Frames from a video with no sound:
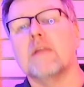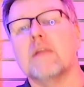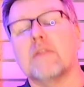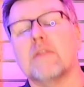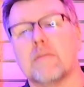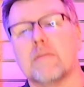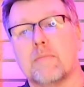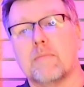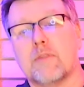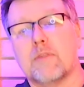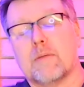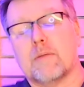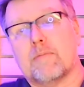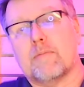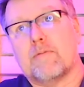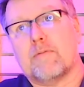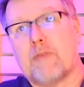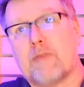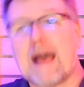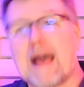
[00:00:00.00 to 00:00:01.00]
The
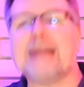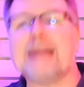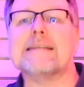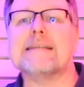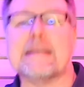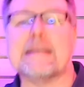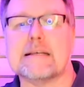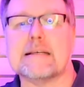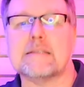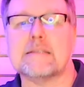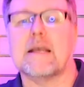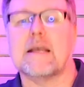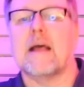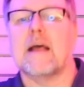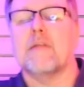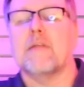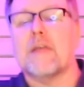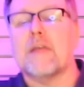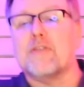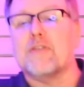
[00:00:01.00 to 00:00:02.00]
fact is
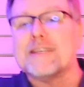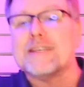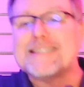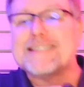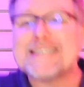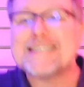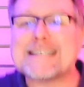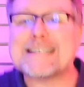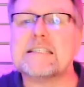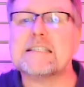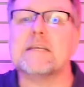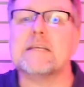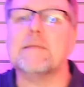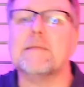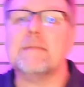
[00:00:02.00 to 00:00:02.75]
that the system